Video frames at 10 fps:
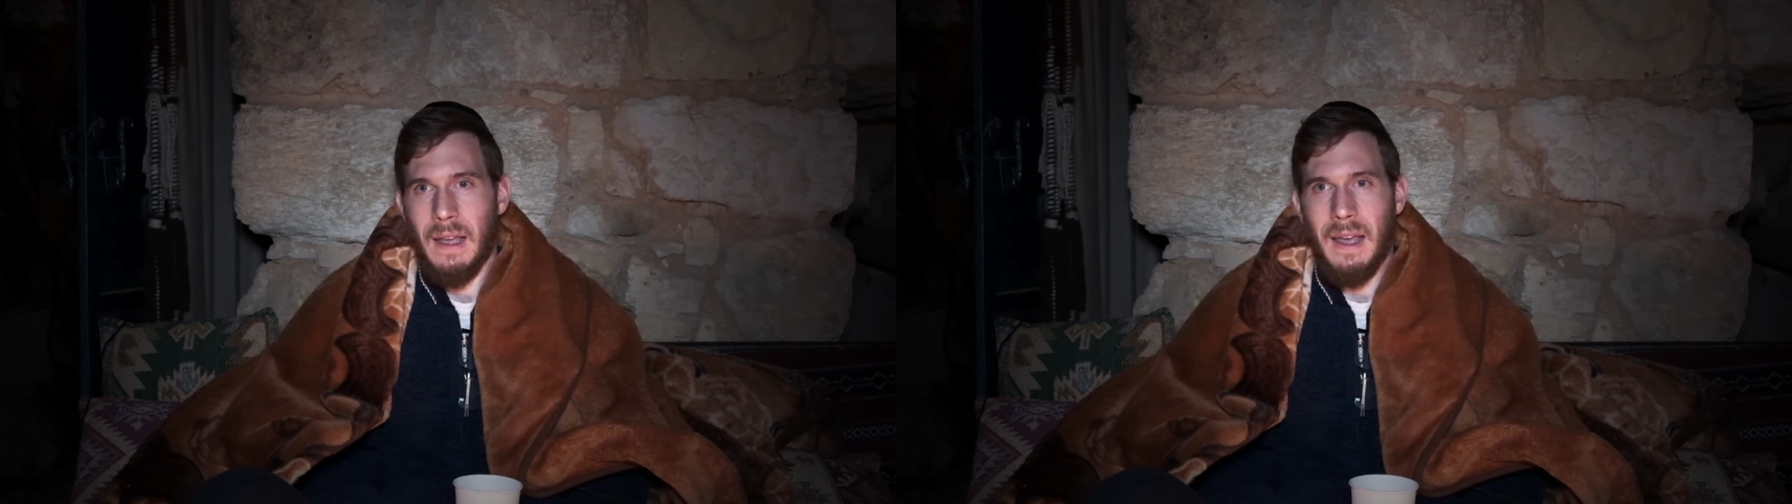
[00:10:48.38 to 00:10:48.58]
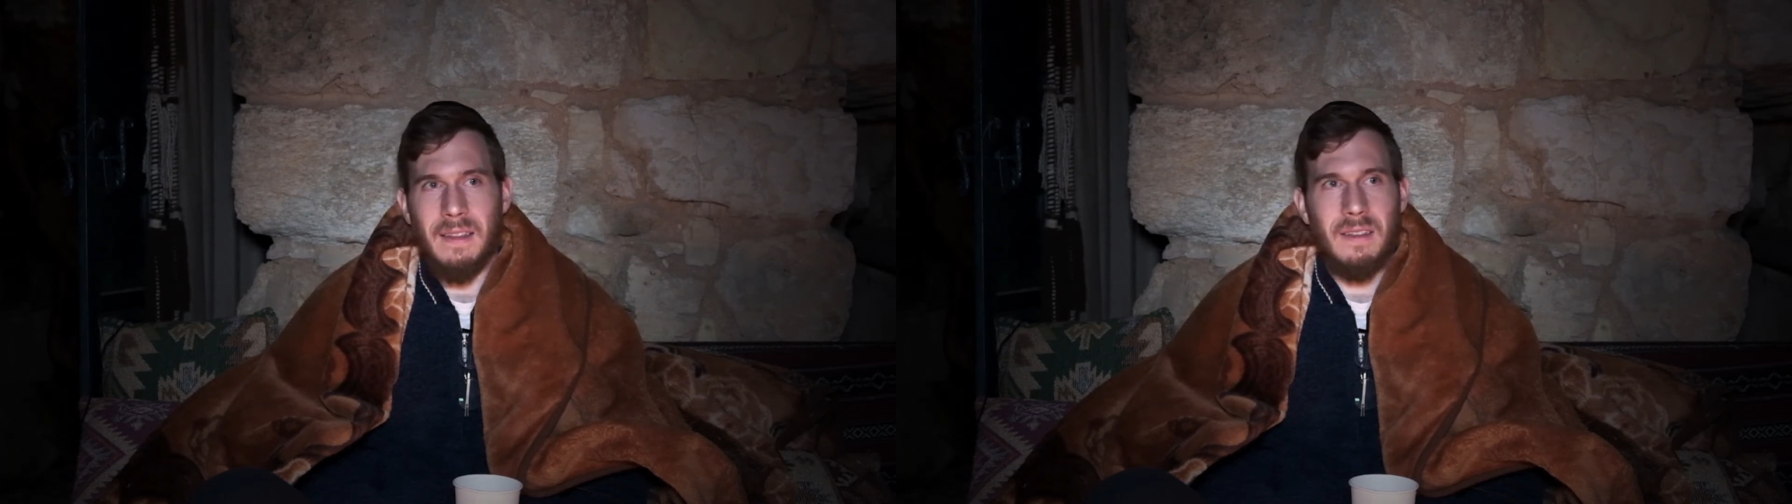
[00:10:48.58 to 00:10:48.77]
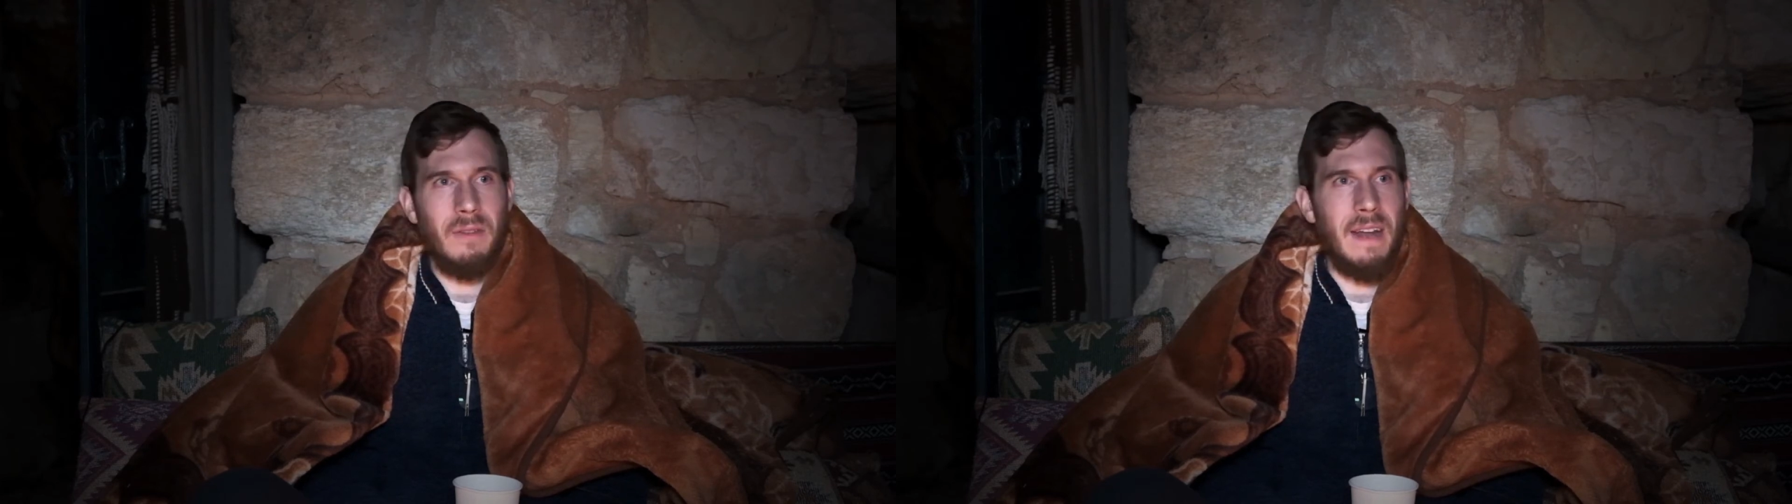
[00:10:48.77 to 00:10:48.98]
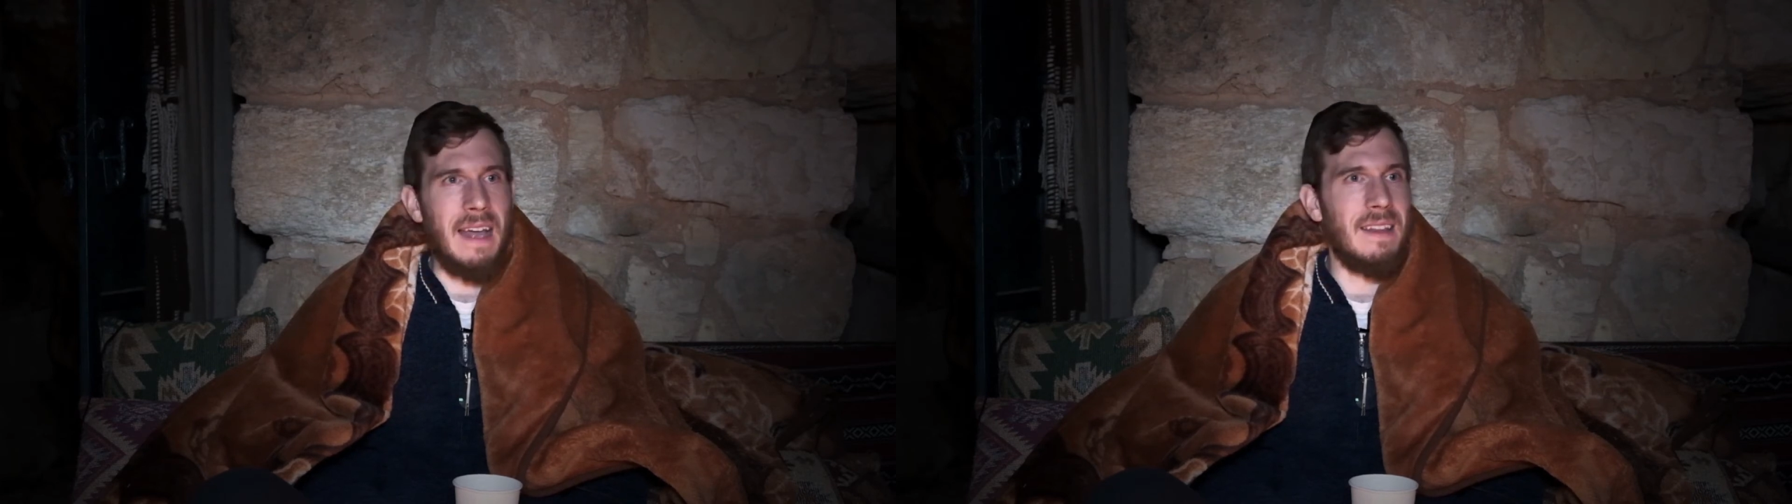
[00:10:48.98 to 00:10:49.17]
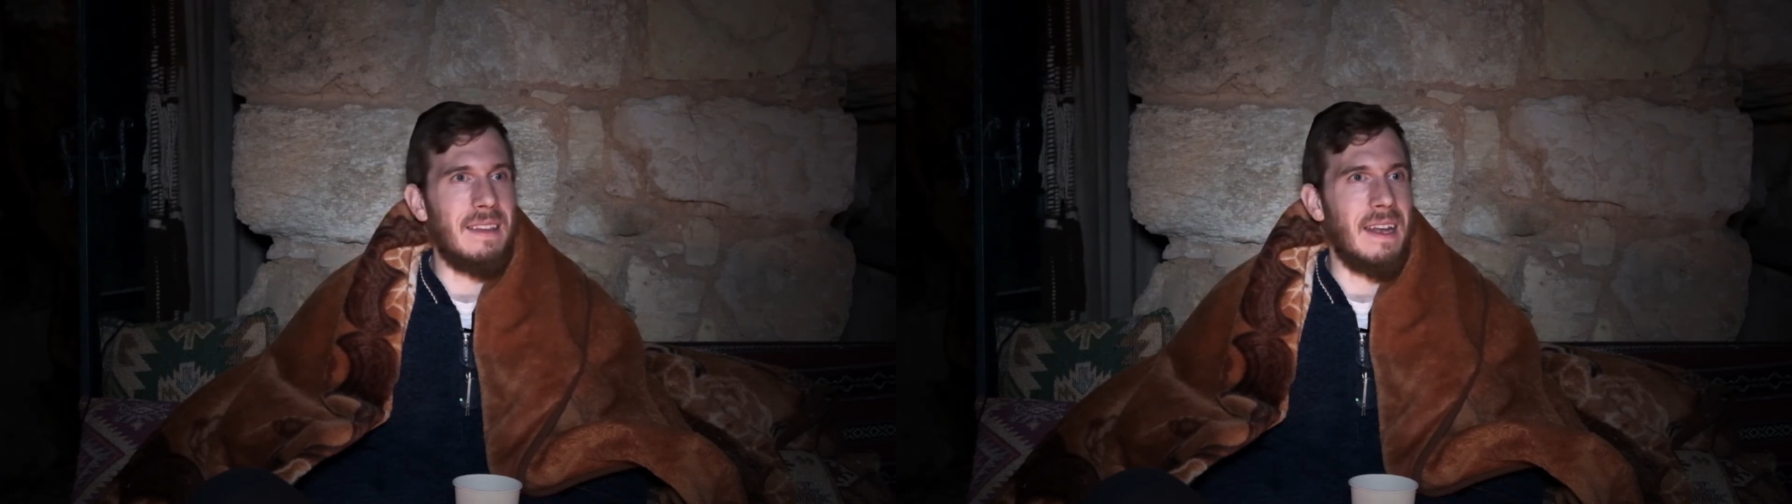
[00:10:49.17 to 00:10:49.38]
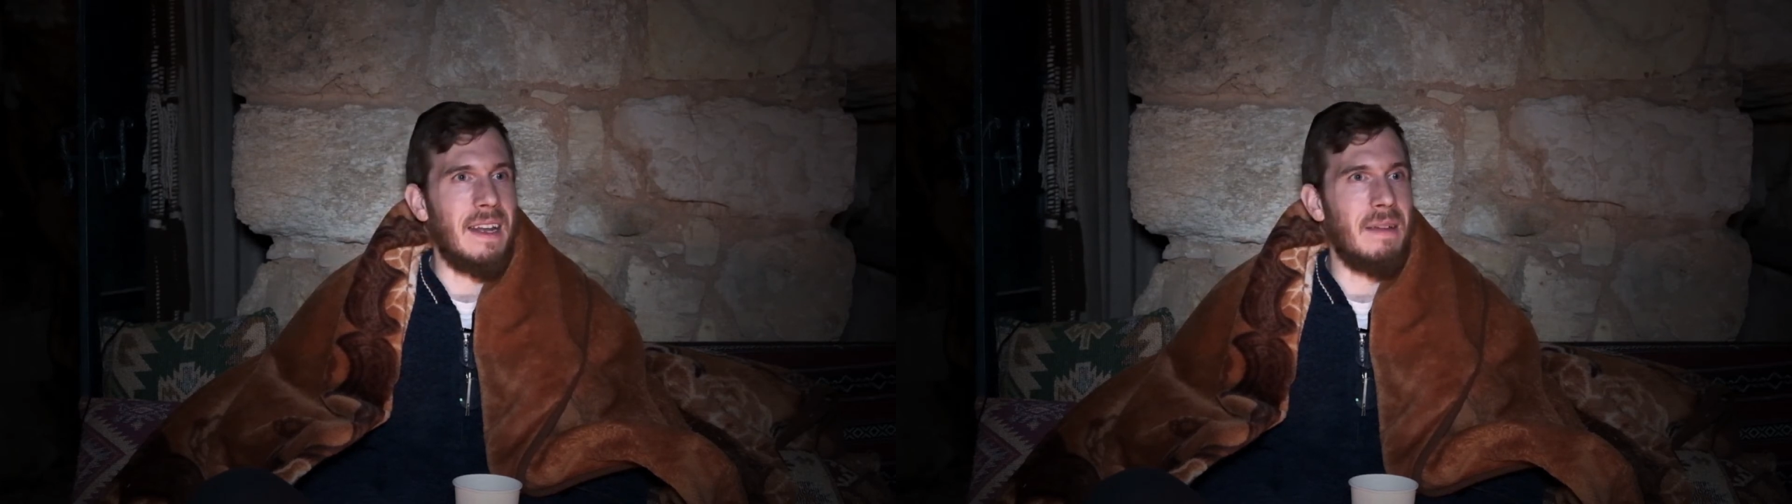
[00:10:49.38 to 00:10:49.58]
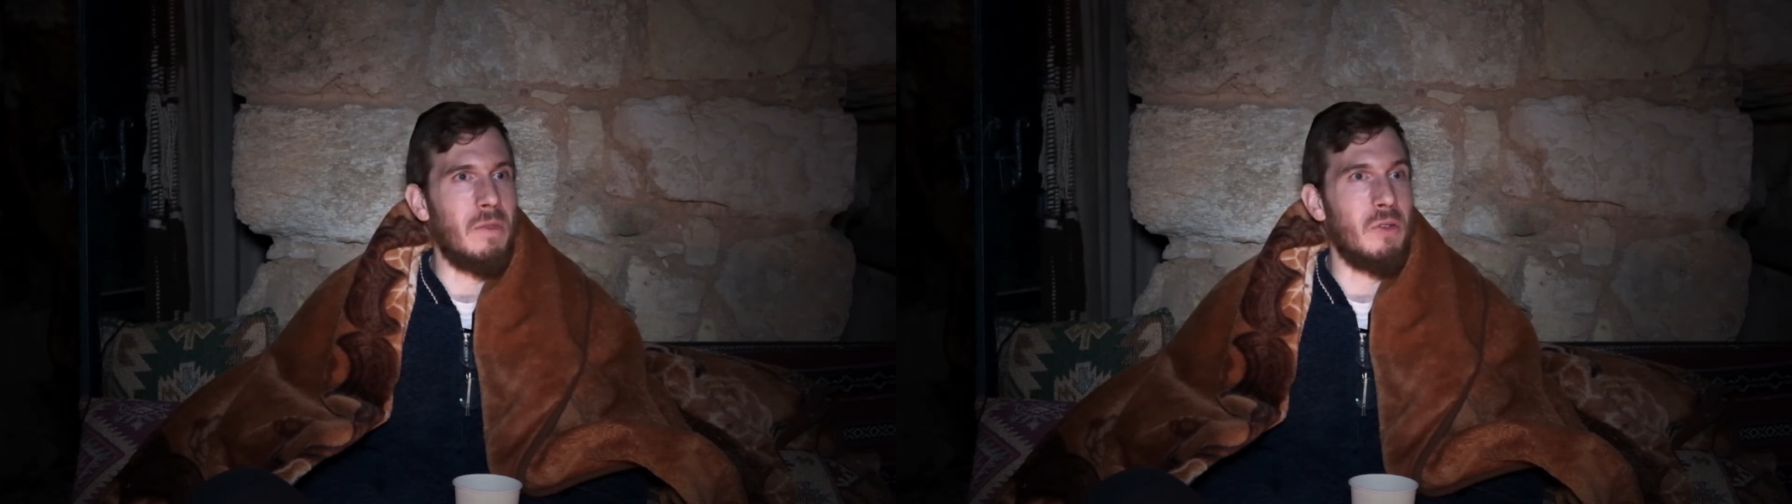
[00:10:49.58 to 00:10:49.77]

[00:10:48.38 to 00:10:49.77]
And so rather than him